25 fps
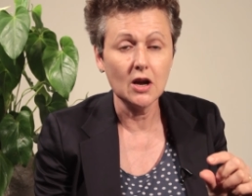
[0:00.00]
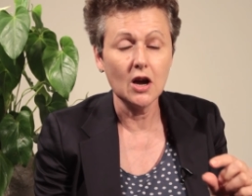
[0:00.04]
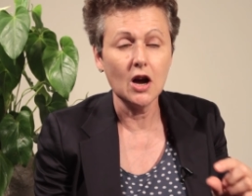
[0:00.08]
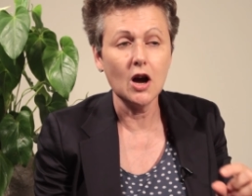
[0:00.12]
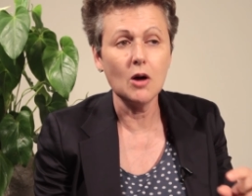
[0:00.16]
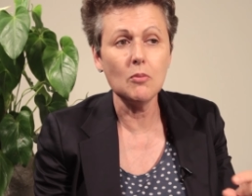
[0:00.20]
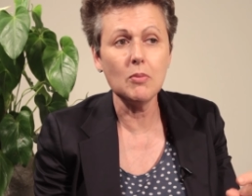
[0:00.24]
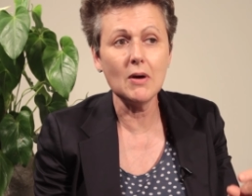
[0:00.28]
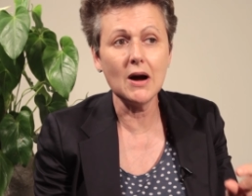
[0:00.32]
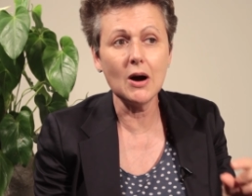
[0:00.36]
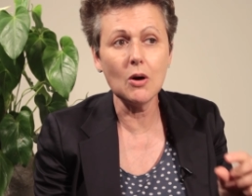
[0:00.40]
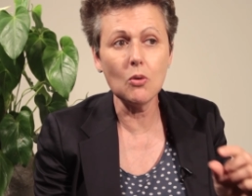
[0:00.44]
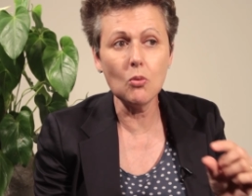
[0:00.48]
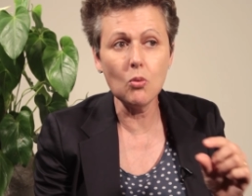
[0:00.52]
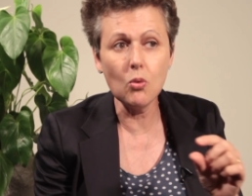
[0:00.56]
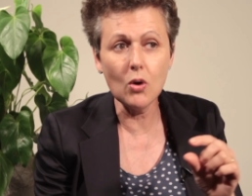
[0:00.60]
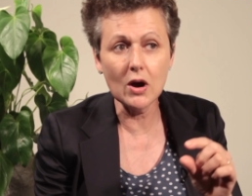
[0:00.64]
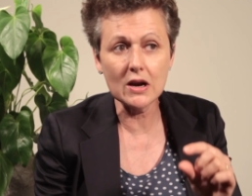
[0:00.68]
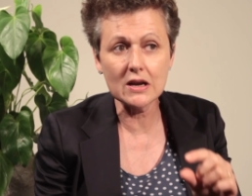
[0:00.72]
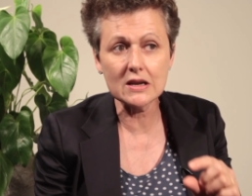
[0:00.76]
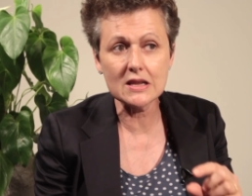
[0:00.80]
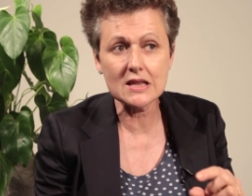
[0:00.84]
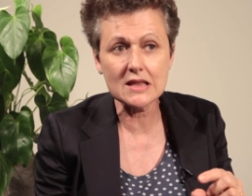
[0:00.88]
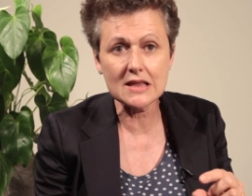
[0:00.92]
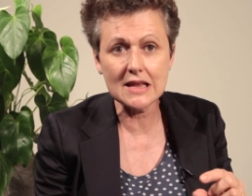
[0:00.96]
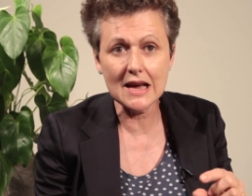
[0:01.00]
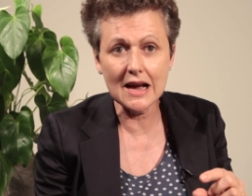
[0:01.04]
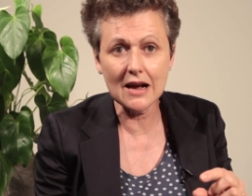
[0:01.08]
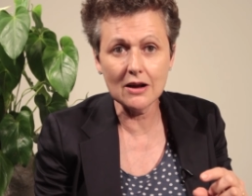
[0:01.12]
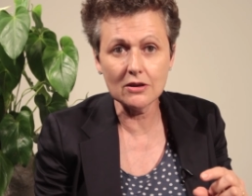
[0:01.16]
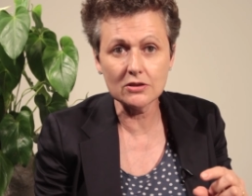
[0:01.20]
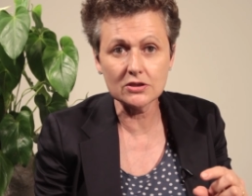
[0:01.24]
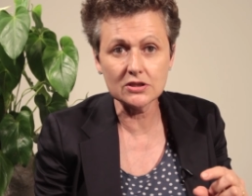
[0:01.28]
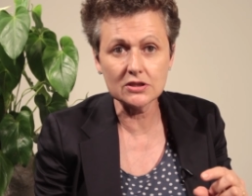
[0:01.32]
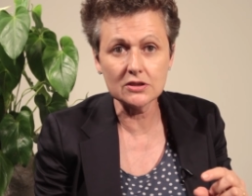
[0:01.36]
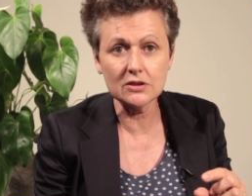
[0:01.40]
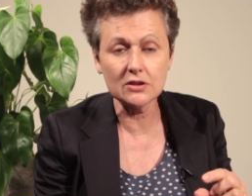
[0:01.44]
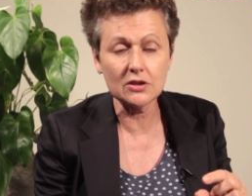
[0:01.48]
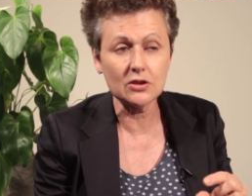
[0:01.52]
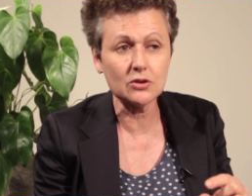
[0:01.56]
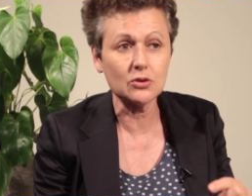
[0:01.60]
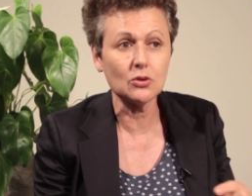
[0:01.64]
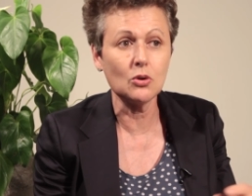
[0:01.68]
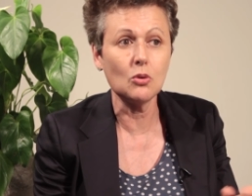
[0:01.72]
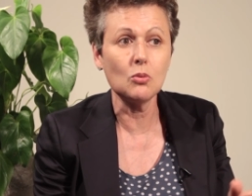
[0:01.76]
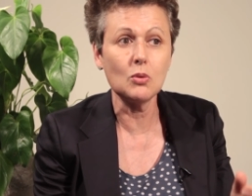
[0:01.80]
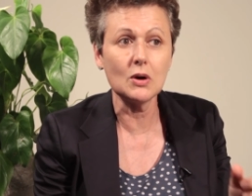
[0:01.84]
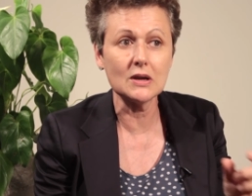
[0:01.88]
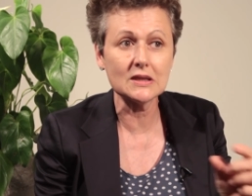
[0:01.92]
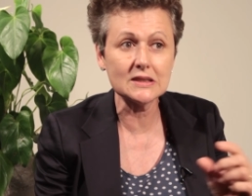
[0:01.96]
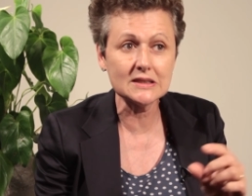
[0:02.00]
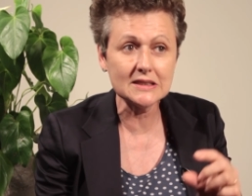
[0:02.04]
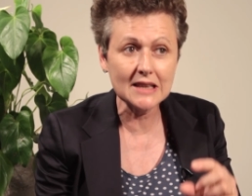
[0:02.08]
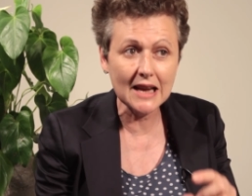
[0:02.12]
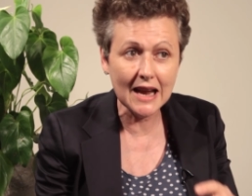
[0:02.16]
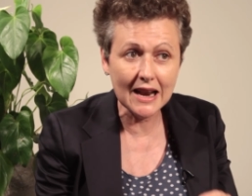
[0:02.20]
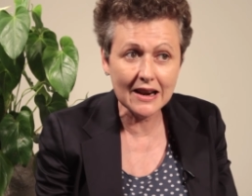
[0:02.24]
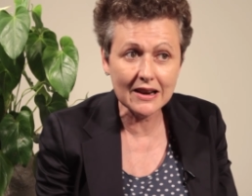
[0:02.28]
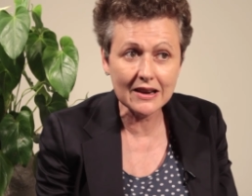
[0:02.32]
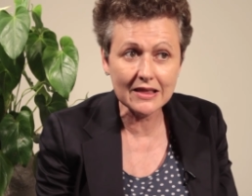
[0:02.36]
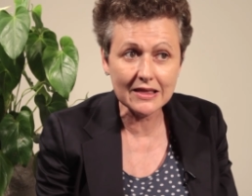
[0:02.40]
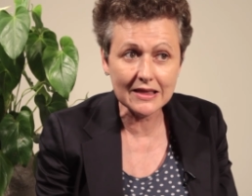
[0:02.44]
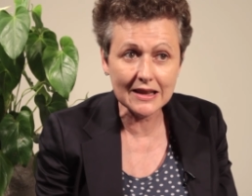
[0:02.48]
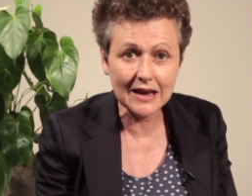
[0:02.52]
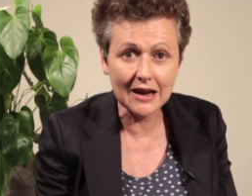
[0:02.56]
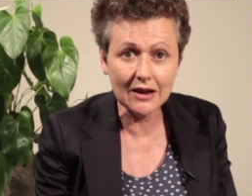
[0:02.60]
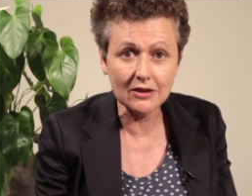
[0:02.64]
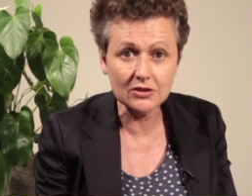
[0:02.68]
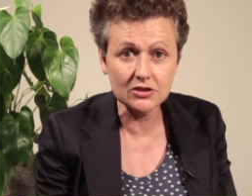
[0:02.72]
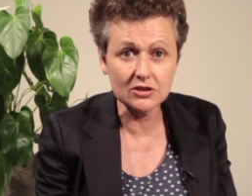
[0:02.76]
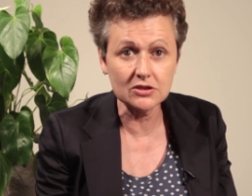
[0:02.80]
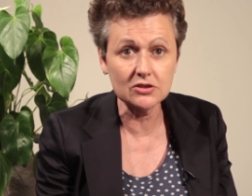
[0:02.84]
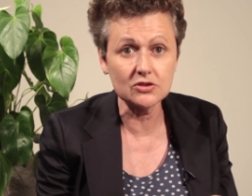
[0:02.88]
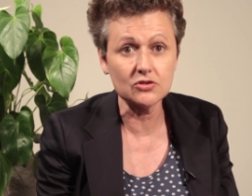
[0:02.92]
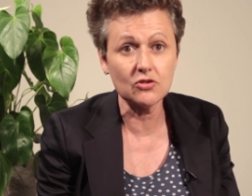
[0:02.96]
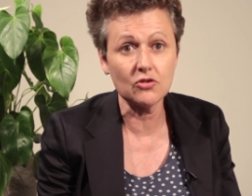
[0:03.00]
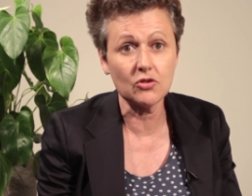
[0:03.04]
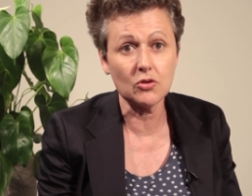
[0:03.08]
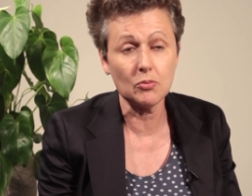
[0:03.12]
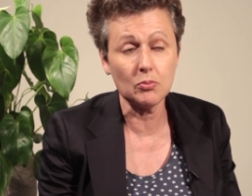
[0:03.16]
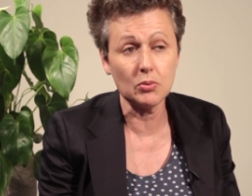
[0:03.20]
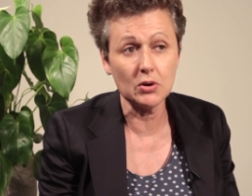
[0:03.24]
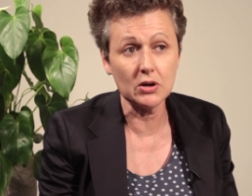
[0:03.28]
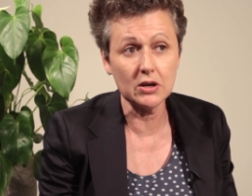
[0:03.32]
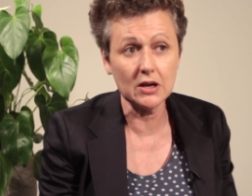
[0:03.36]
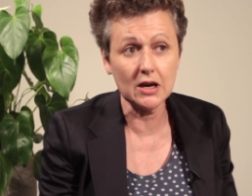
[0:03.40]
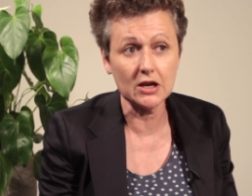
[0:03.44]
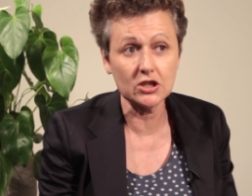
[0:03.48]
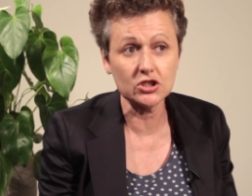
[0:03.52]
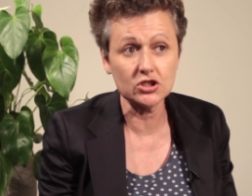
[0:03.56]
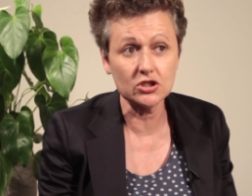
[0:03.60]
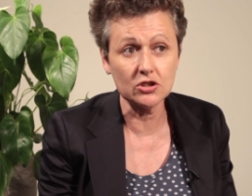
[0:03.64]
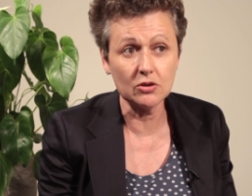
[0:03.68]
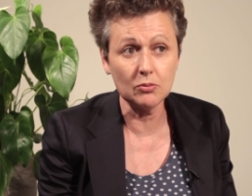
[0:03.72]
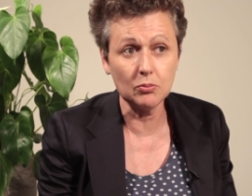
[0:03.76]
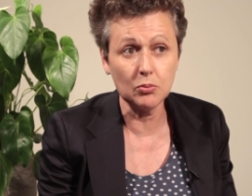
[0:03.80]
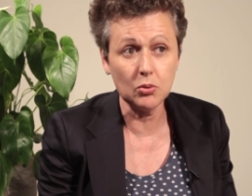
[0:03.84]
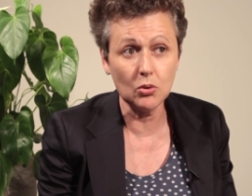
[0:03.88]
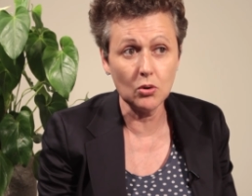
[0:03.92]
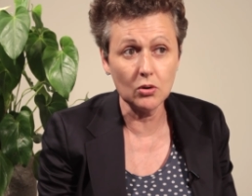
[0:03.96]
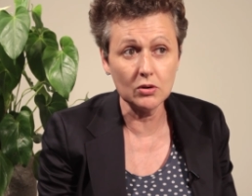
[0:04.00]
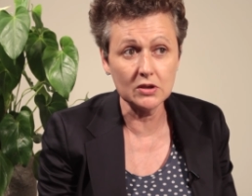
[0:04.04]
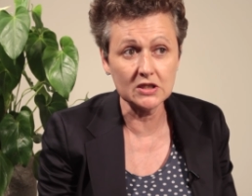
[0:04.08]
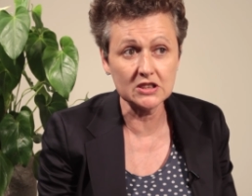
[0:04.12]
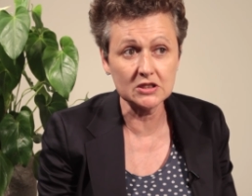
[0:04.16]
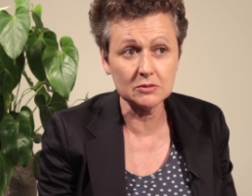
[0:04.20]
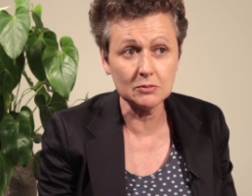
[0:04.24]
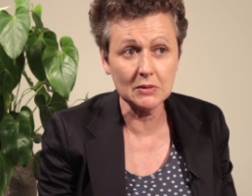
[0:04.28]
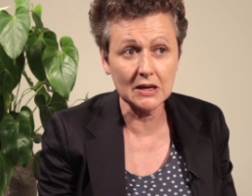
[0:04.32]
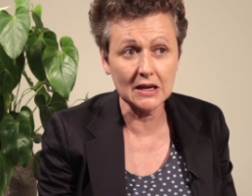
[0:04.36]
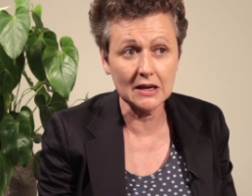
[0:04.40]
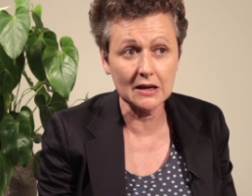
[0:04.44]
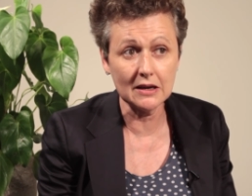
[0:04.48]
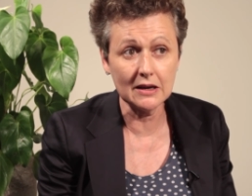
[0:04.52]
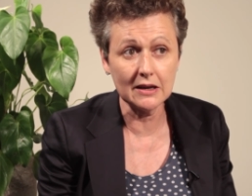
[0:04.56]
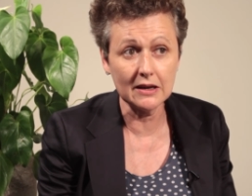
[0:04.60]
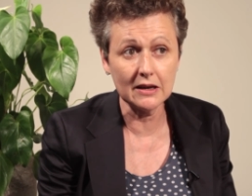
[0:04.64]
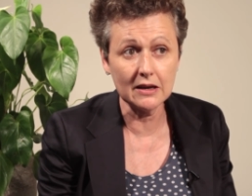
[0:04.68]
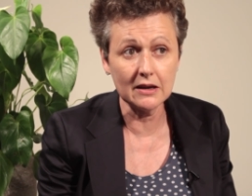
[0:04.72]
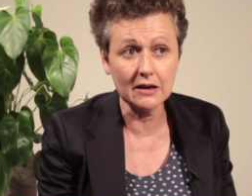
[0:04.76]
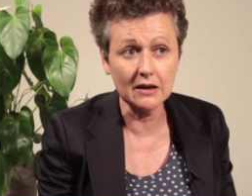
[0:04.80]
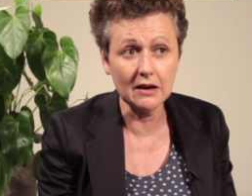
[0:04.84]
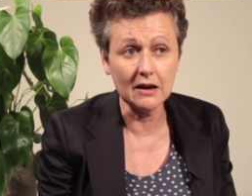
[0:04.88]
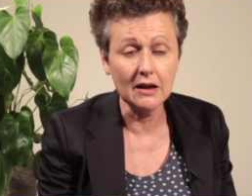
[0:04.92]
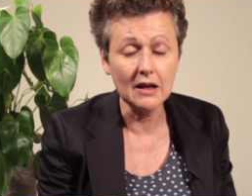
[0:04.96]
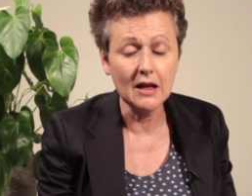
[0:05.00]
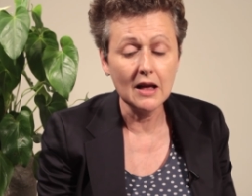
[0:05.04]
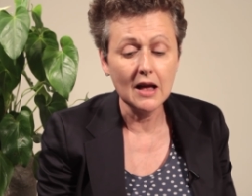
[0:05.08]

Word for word: about one thousandth or one ten thousandth of the production of Portland cement clinker.